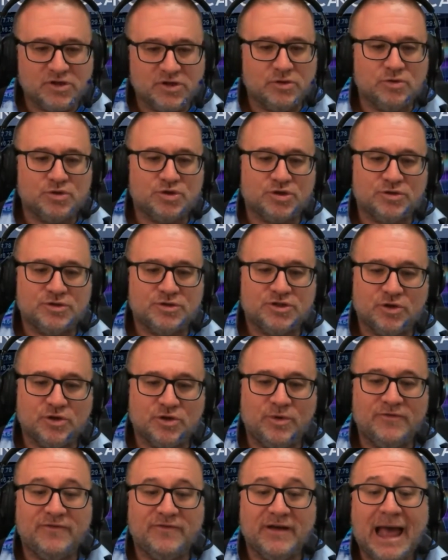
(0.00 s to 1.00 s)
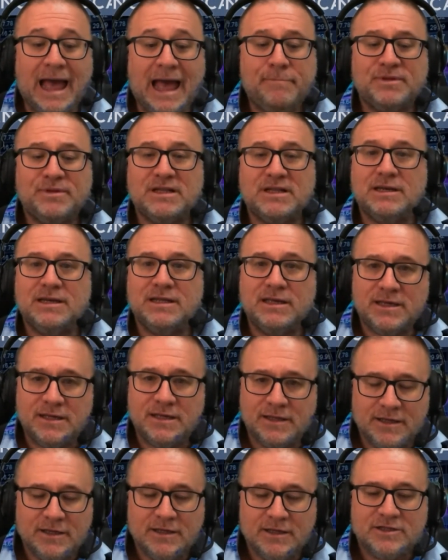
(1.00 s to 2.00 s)
solution. So we've
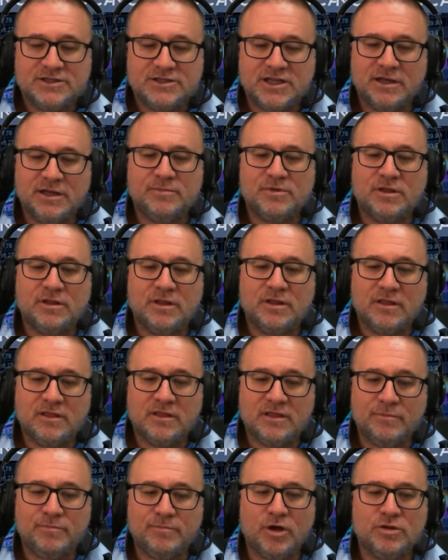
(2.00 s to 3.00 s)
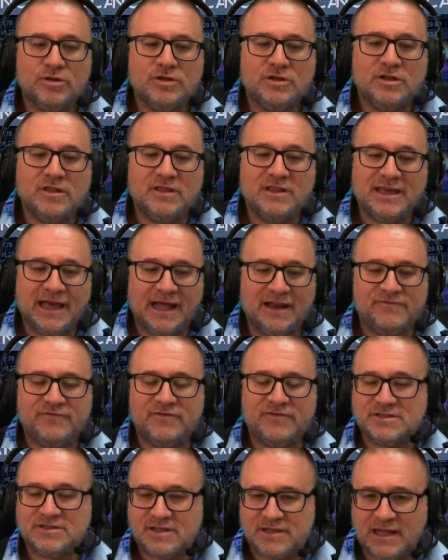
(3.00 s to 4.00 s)
aptly termed the bond the
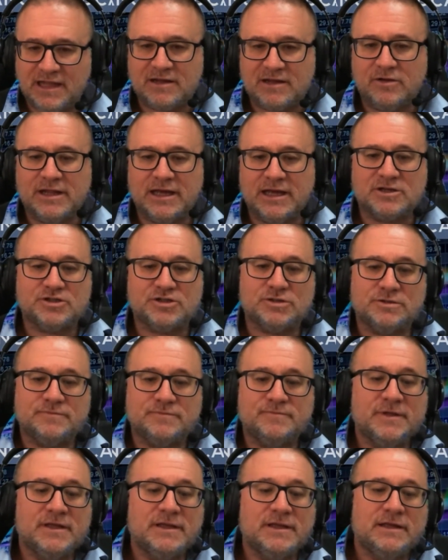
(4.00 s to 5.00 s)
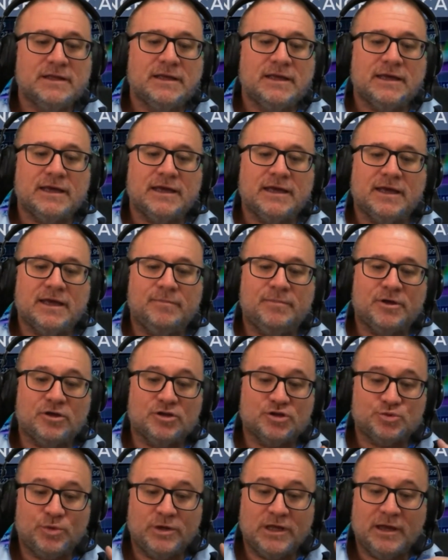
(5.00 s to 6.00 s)
Alpha Star Collection,
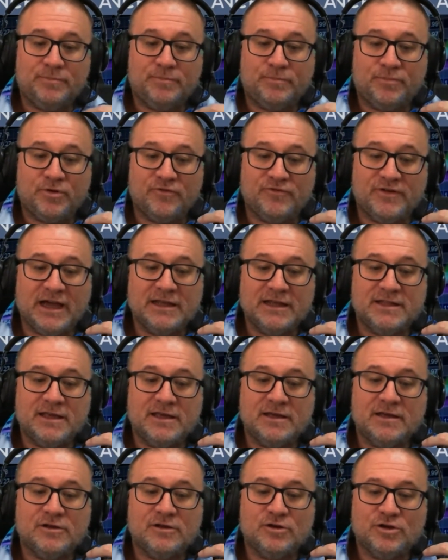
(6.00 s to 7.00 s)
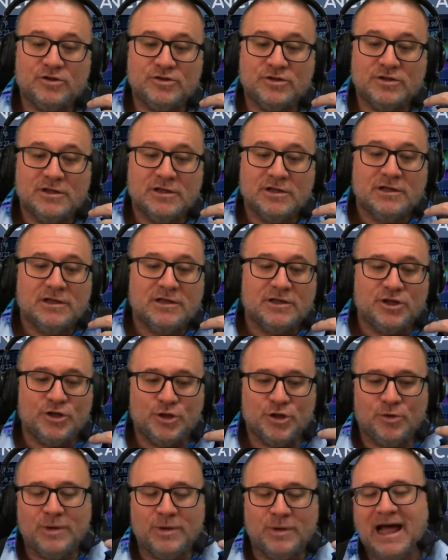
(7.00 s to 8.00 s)
because we are providing,
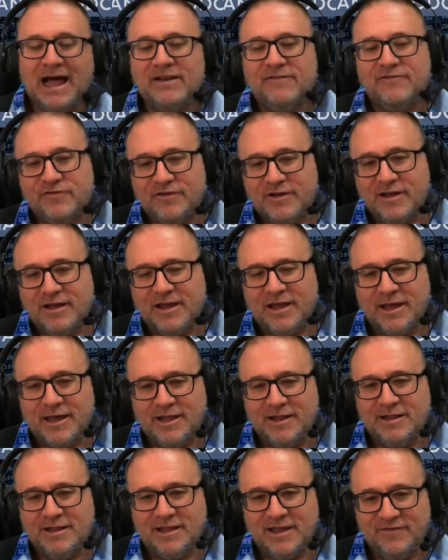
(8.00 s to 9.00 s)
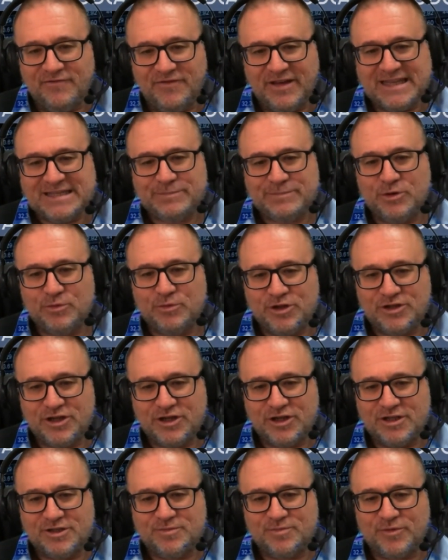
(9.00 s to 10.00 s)
alpha in investment
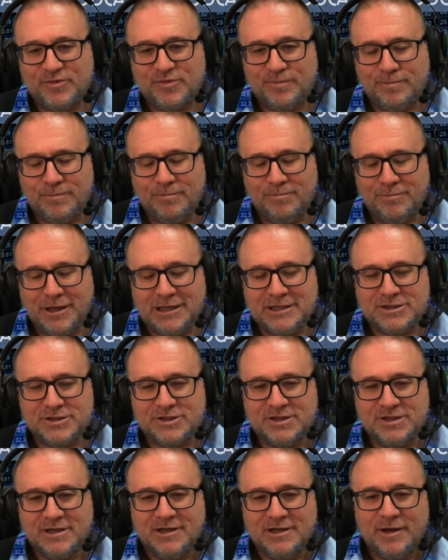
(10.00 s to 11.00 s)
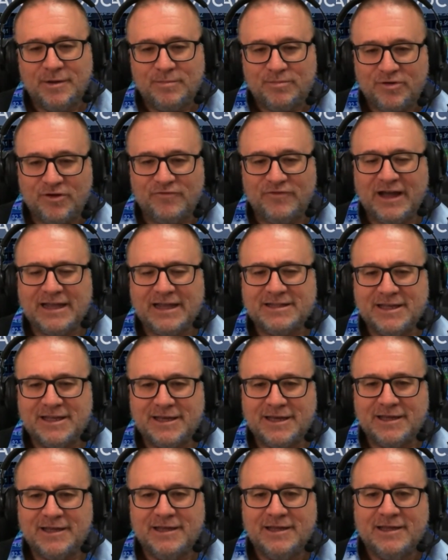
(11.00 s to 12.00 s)
returns means
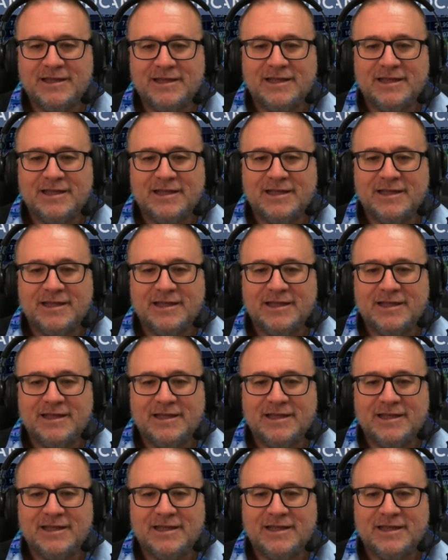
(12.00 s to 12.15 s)
providing